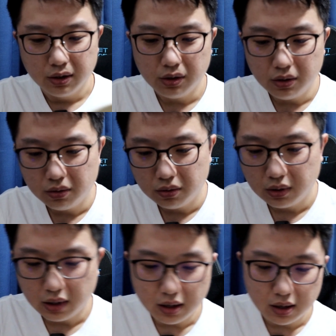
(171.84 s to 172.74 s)
so
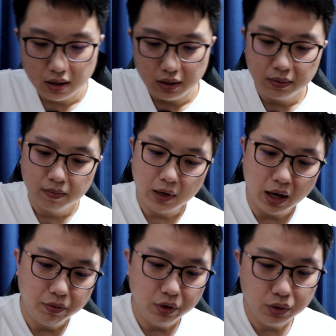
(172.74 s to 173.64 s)

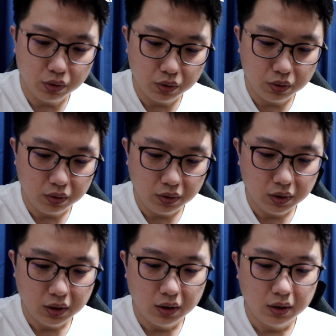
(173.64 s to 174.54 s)
I'm going to
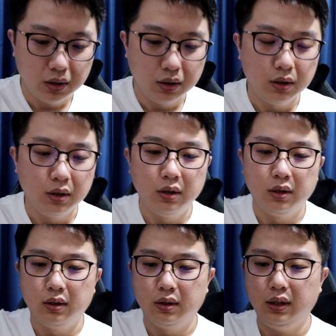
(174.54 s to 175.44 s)

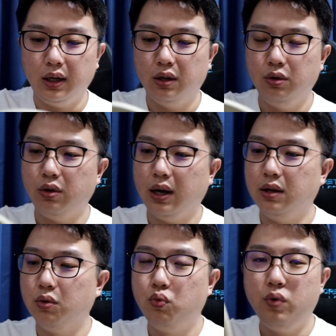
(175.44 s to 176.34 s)
take a look
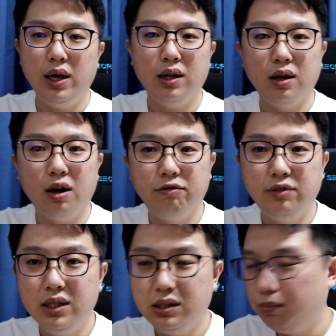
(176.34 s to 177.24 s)
at the weight
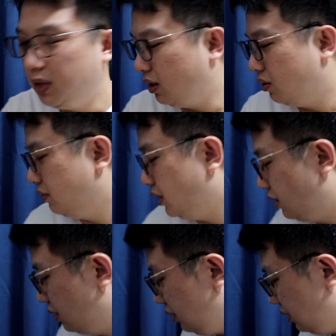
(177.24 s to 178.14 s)
of this blade over
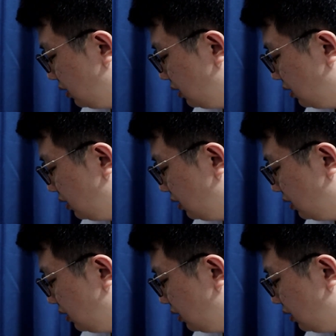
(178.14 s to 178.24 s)
here